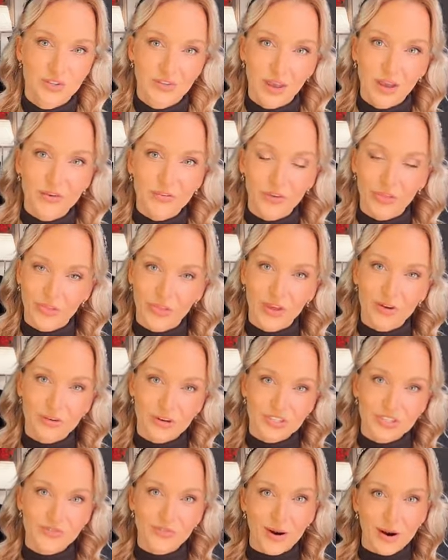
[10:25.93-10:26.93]
to their
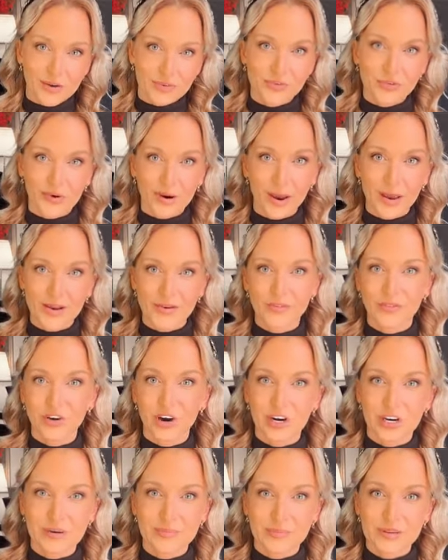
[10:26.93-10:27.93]
very dry
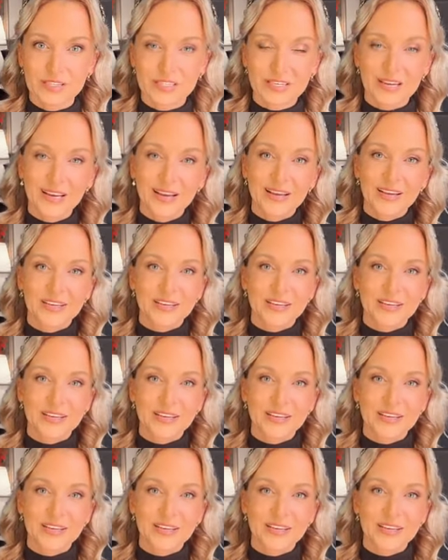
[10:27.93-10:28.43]
environment.